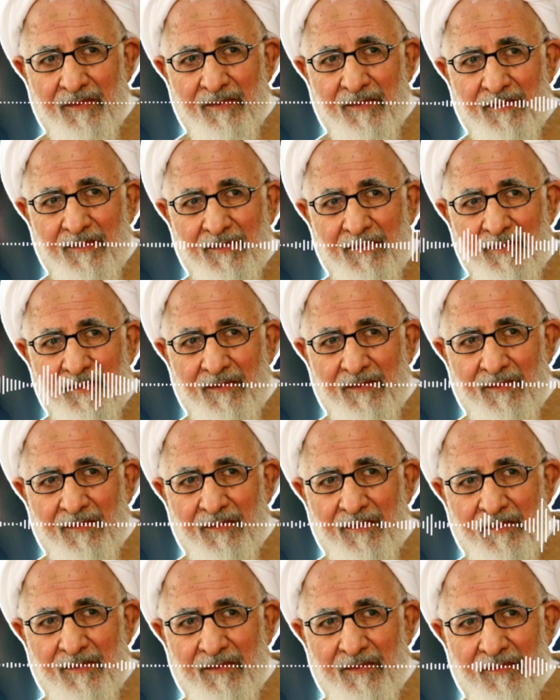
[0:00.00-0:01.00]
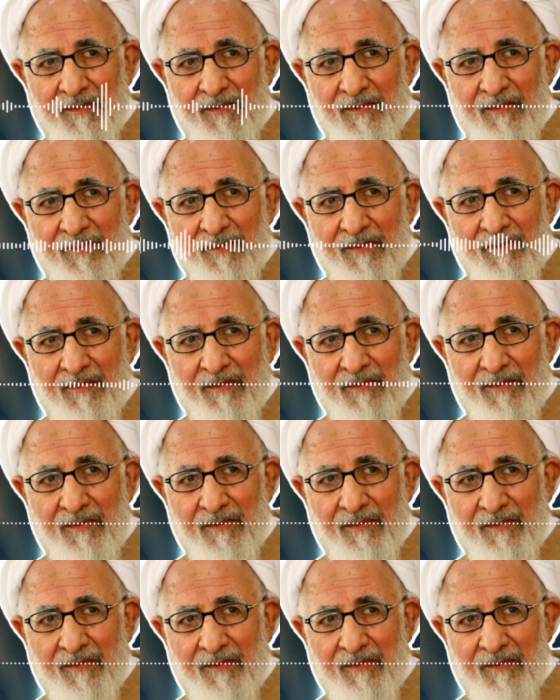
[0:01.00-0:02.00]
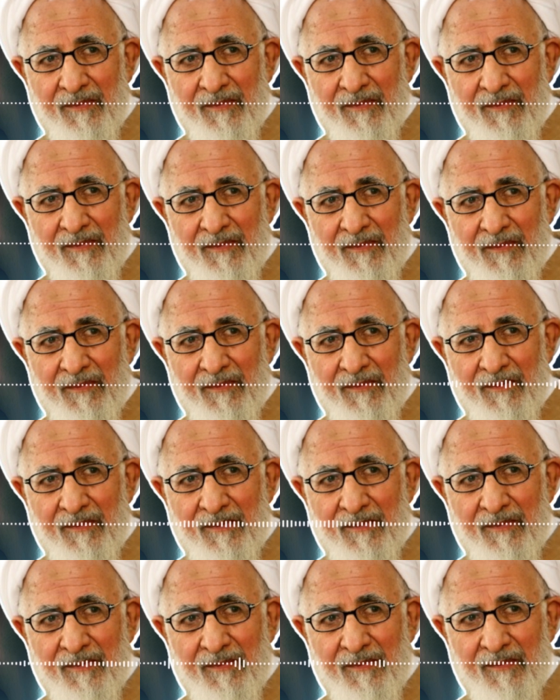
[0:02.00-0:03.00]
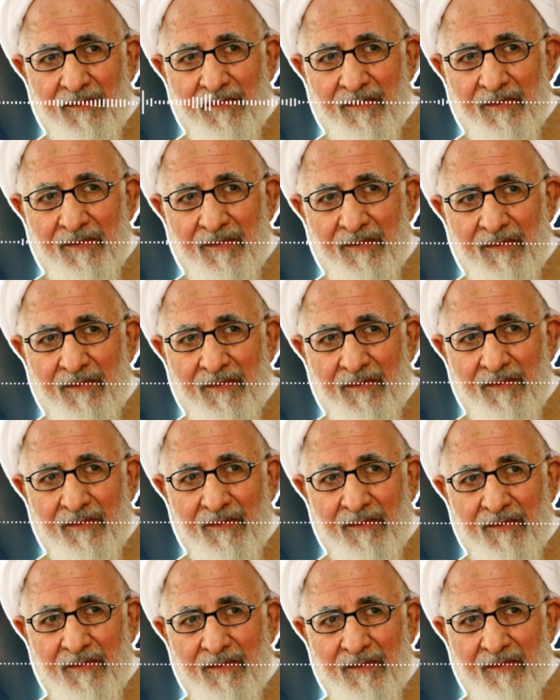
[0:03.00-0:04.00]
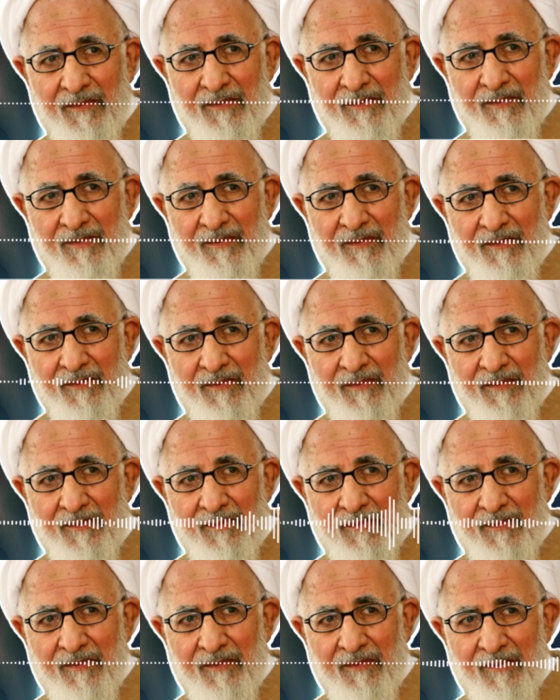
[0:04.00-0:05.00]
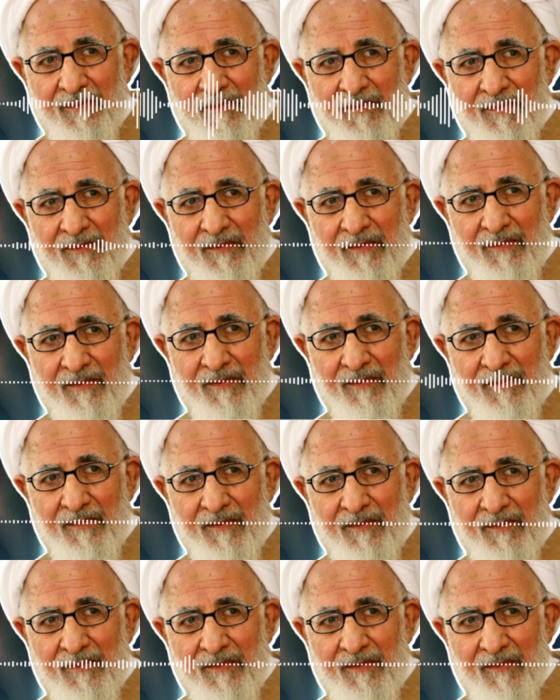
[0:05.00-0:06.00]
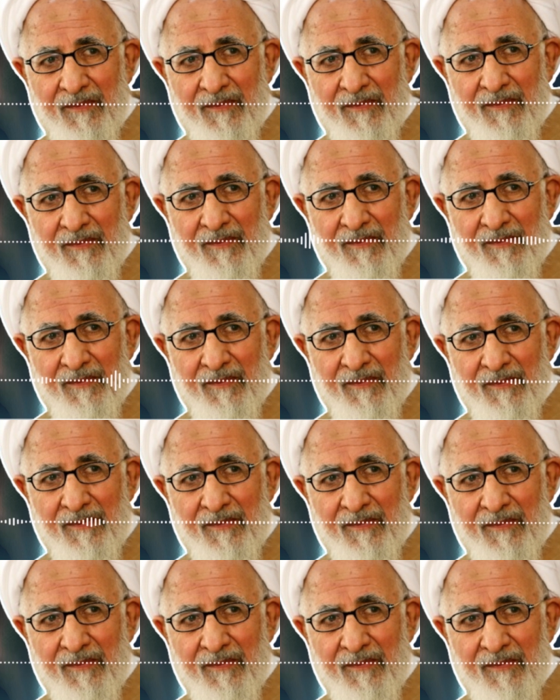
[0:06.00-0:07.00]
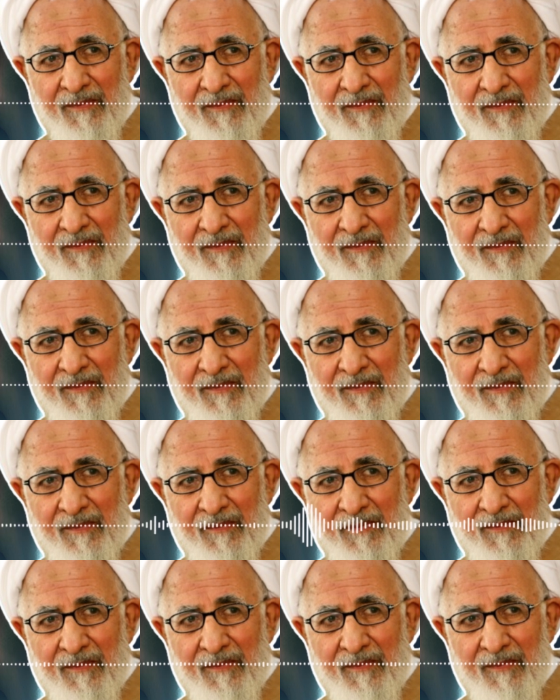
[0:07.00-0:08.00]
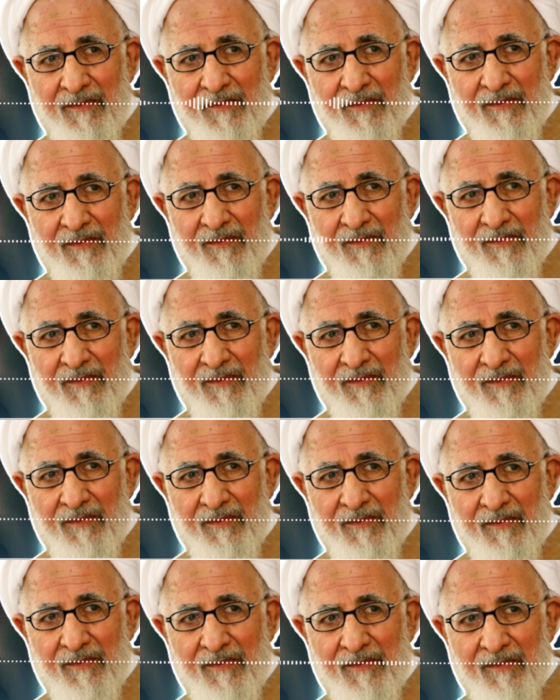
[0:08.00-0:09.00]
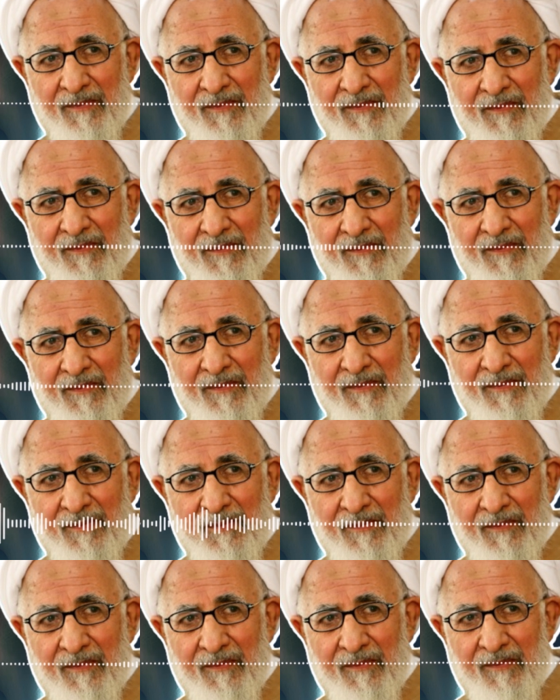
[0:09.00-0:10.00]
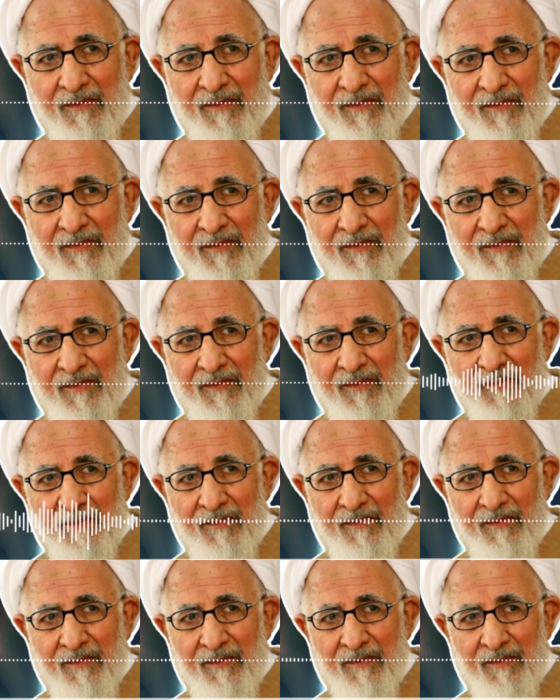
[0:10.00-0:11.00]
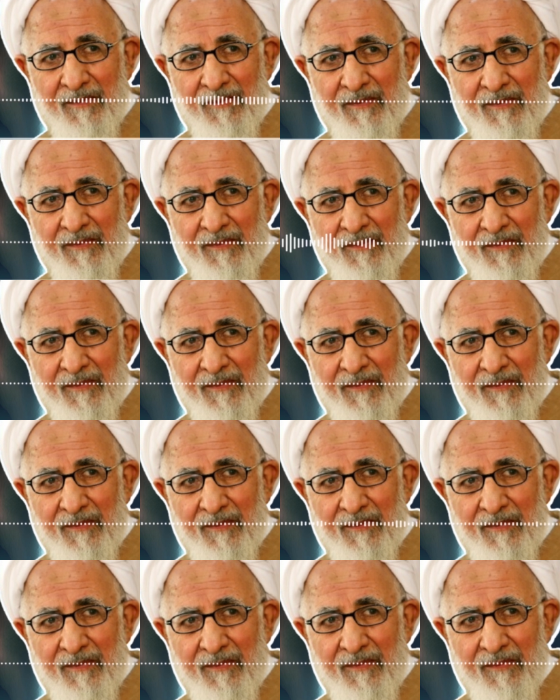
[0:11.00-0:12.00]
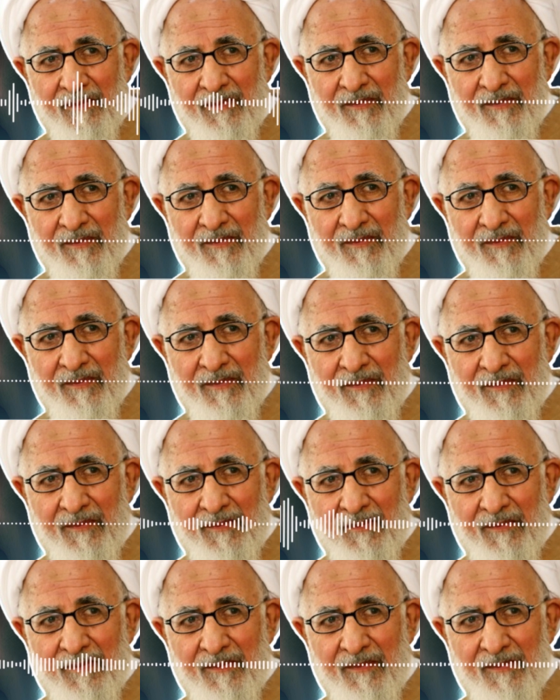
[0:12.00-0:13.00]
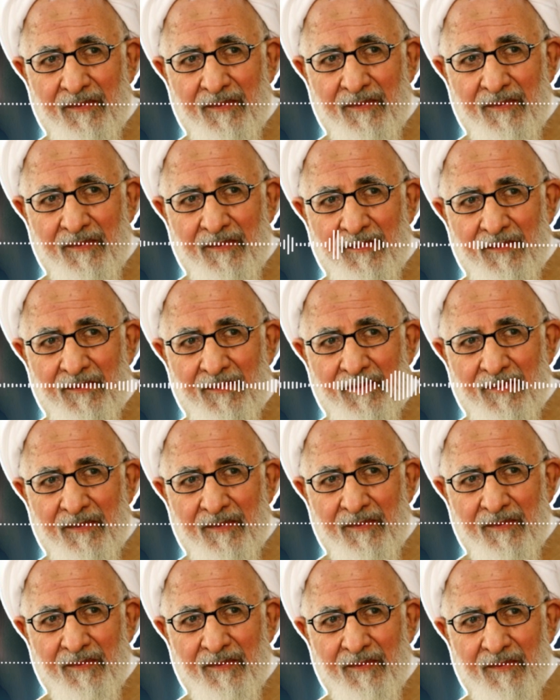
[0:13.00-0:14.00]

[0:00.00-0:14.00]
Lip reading: you can actually check their intelligence. Okay, do they get very arrogant when they come in these positions? Or are they still humble and can they do the work? That's what's important. So you can check people's intelligence over there.